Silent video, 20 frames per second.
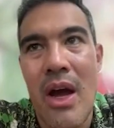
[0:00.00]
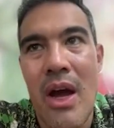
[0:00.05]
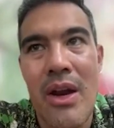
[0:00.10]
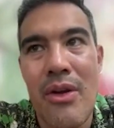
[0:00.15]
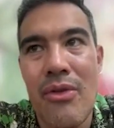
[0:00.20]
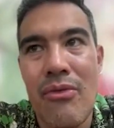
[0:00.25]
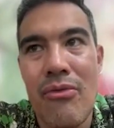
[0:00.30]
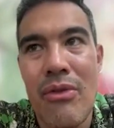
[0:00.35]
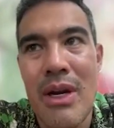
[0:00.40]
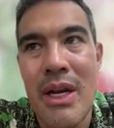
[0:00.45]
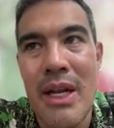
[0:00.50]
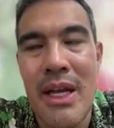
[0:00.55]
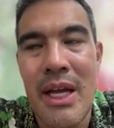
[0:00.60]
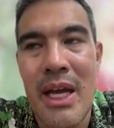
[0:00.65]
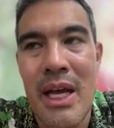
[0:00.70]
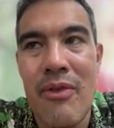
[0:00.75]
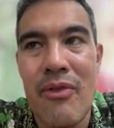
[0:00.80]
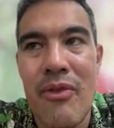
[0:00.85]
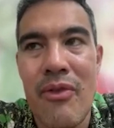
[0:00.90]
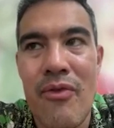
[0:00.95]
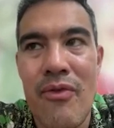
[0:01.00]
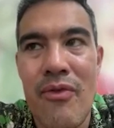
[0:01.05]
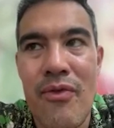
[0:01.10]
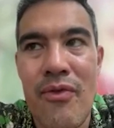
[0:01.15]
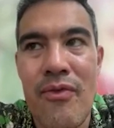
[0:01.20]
I don't really care for